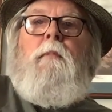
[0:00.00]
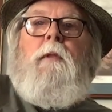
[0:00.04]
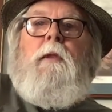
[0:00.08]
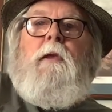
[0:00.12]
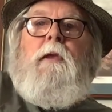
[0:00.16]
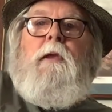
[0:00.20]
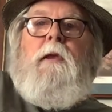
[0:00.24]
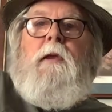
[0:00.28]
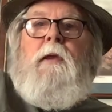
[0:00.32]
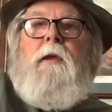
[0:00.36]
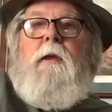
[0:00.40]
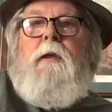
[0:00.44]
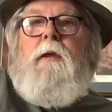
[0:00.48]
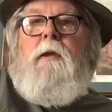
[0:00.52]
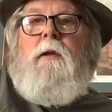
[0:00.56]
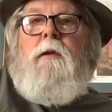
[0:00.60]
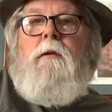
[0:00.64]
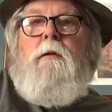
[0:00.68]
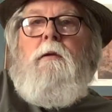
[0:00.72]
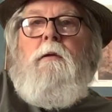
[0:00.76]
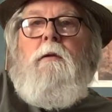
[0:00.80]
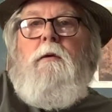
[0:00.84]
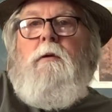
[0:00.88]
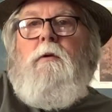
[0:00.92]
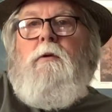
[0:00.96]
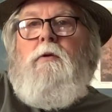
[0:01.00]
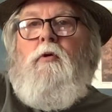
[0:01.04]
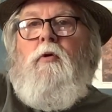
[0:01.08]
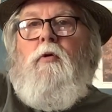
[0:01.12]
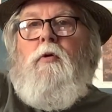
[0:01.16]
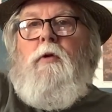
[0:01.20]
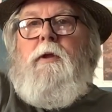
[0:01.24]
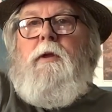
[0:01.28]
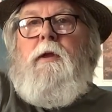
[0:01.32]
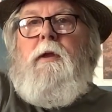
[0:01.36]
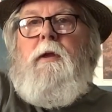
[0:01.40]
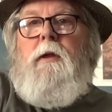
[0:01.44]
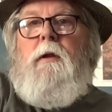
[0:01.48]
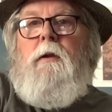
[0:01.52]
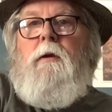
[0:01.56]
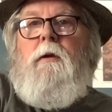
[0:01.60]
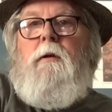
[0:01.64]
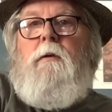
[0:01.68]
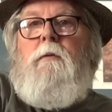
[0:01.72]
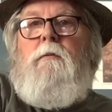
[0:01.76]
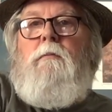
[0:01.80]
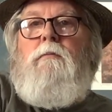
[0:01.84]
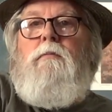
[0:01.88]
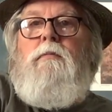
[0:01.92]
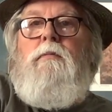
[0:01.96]
Hey, Corky
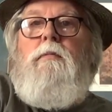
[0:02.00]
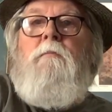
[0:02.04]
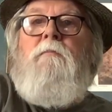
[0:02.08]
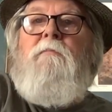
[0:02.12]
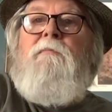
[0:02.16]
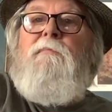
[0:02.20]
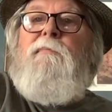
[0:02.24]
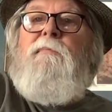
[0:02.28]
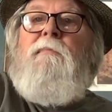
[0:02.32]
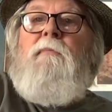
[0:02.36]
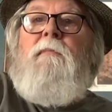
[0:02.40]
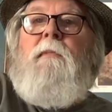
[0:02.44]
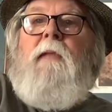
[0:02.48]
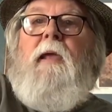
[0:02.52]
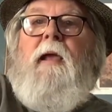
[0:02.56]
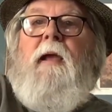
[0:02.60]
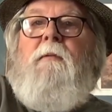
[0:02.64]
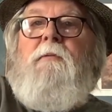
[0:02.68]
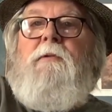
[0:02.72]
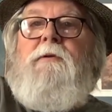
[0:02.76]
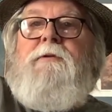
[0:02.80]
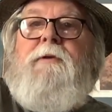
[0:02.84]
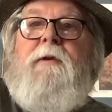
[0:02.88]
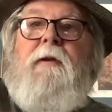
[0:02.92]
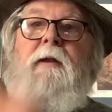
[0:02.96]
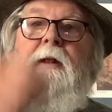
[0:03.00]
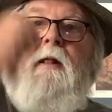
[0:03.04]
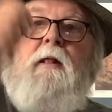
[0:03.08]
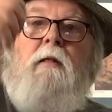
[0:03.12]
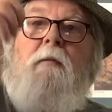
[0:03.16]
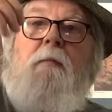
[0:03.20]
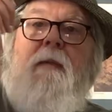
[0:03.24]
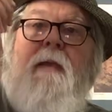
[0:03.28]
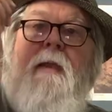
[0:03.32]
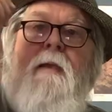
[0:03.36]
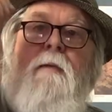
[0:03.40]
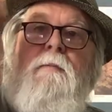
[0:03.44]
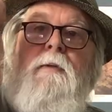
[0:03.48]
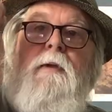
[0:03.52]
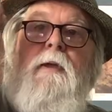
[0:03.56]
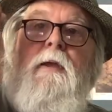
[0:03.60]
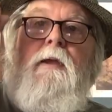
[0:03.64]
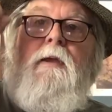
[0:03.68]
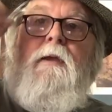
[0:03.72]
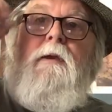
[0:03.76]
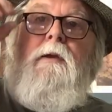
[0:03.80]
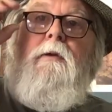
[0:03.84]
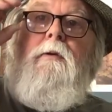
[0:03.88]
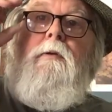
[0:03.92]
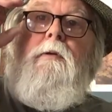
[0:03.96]
here, Hamilton, Alabama. How
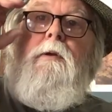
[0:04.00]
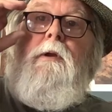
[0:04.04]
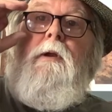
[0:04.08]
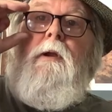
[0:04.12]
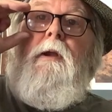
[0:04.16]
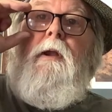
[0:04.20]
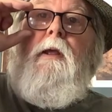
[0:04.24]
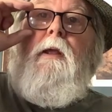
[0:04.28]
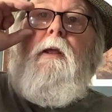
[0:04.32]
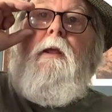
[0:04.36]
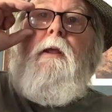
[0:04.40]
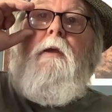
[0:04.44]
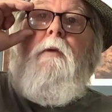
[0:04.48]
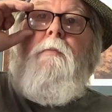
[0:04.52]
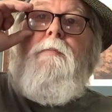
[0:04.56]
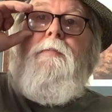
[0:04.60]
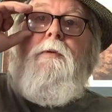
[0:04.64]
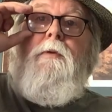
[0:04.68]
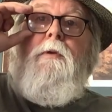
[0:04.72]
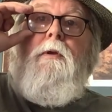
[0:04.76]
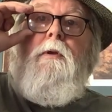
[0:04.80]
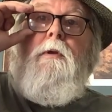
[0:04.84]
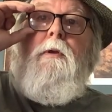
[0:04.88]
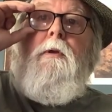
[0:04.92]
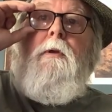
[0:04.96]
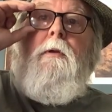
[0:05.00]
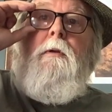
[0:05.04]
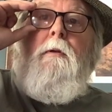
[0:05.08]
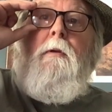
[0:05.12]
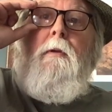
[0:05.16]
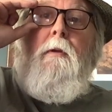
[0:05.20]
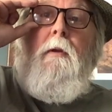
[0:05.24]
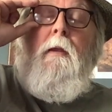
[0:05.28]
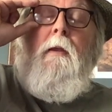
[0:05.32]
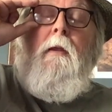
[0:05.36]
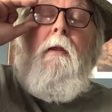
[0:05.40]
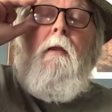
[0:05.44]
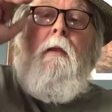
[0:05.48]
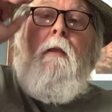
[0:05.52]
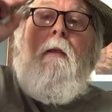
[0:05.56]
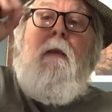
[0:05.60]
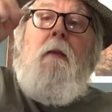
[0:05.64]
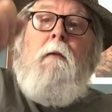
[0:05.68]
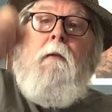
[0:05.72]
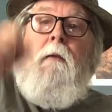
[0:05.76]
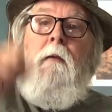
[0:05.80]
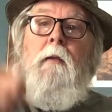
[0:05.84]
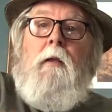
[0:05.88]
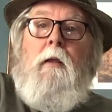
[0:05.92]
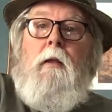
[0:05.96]
you doing today? Hope you're good.
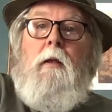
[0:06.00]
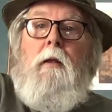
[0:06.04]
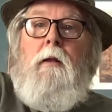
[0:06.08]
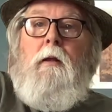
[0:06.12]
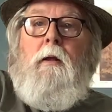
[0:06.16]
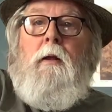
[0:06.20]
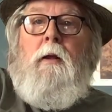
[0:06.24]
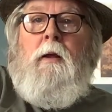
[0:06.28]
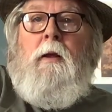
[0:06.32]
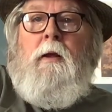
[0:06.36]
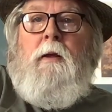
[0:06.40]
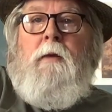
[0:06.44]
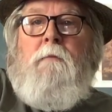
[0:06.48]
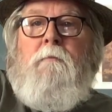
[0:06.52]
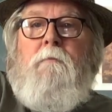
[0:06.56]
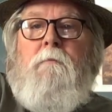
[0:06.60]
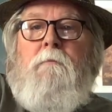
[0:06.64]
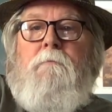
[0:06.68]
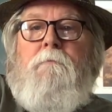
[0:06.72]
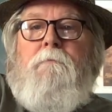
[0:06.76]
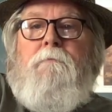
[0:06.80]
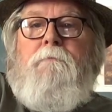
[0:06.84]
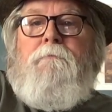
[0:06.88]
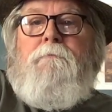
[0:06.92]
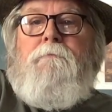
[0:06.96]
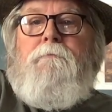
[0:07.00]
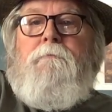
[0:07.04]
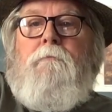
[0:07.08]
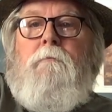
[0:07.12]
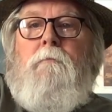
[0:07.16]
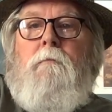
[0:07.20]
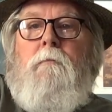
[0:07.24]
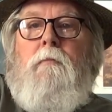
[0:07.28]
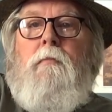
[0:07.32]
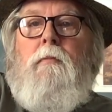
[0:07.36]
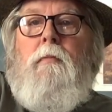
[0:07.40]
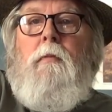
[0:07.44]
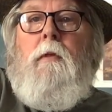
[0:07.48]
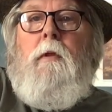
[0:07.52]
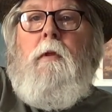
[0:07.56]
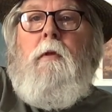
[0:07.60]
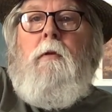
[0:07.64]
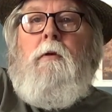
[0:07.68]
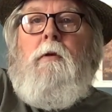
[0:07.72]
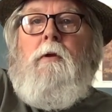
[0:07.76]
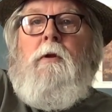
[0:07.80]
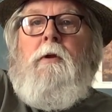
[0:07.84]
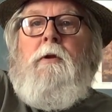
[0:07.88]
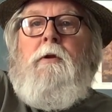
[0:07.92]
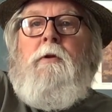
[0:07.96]
I'm
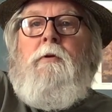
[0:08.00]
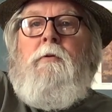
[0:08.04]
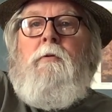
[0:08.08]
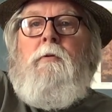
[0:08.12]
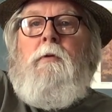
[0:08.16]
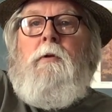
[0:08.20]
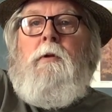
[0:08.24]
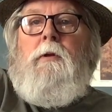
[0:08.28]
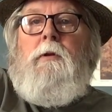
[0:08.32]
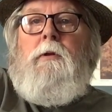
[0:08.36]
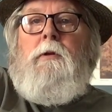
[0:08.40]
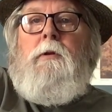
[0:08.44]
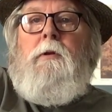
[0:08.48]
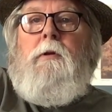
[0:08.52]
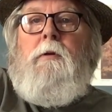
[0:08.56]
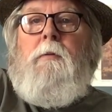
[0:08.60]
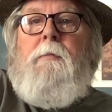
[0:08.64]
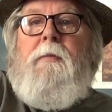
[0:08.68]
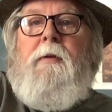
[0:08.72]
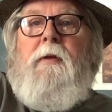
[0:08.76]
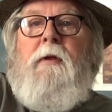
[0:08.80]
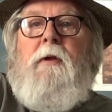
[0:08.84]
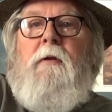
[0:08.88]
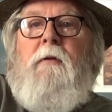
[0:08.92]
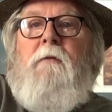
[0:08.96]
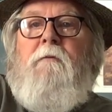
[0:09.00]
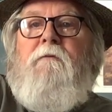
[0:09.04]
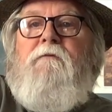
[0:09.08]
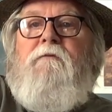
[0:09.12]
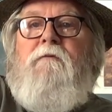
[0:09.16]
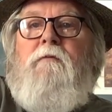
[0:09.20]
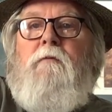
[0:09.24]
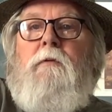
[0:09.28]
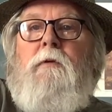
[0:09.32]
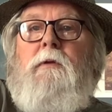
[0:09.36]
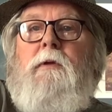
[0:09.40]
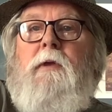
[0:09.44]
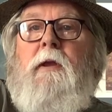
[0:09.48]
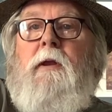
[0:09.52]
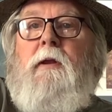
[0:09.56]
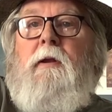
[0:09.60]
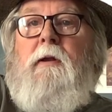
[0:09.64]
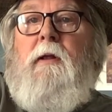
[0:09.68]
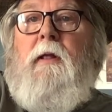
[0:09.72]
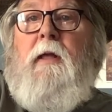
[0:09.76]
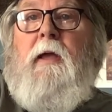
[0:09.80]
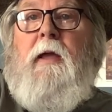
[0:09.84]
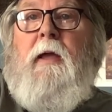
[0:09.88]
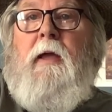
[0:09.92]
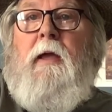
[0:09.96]
going to do a little bit of Key to
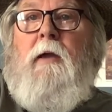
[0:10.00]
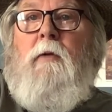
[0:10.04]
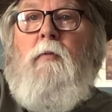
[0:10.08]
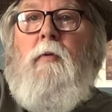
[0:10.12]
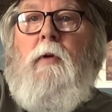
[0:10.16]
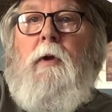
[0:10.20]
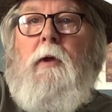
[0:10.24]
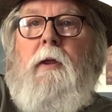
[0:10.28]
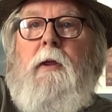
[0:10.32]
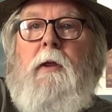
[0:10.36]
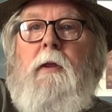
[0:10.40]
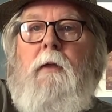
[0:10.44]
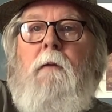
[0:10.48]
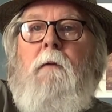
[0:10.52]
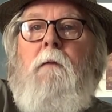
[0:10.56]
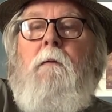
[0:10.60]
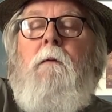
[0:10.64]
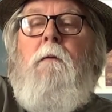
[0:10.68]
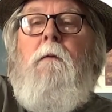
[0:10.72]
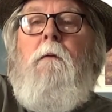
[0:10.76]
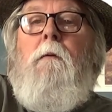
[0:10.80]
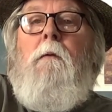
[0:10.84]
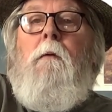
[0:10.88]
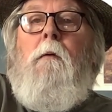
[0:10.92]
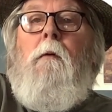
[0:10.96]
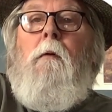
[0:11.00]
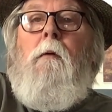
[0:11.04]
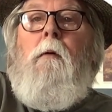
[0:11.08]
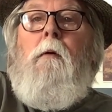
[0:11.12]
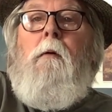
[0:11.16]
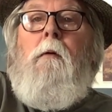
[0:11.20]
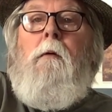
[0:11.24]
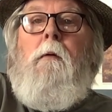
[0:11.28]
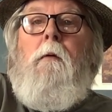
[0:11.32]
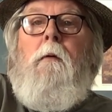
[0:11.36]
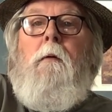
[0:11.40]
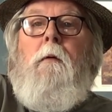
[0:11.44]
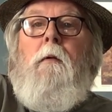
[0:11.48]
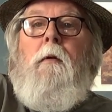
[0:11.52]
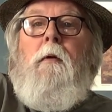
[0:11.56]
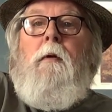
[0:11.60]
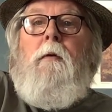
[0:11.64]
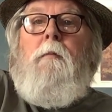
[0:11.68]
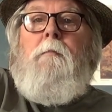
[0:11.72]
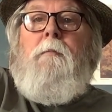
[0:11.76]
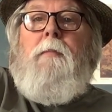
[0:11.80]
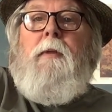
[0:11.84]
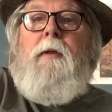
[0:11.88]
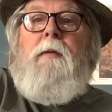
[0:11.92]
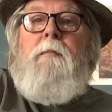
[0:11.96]
the Highway,
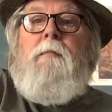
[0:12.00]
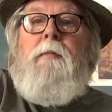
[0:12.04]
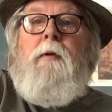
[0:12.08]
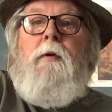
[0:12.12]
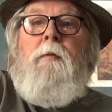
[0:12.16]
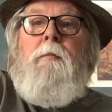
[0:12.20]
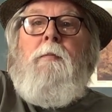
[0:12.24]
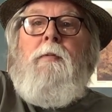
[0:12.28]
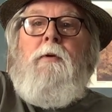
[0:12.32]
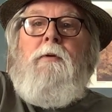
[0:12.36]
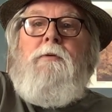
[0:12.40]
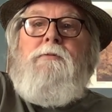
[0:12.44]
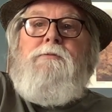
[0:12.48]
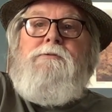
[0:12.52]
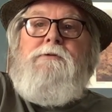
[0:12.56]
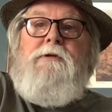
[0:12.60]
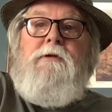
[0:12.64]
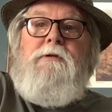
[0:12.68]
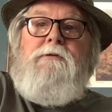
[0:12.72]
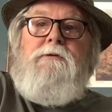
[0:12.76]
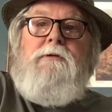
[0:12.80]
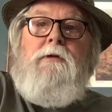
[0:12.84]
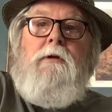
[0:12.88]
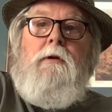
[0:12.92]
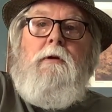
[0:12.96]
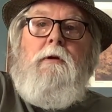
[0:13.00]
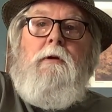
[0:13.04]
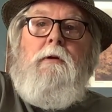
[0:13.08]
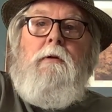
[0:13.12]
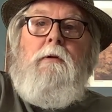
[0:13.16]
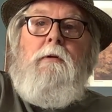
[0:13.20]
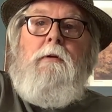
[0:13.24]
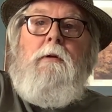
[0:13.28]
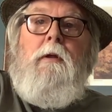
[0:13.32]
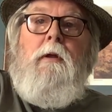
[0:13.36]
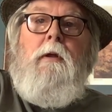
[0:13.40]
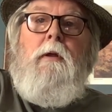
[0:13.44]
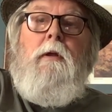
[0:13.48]
Big Bill Broonzy song,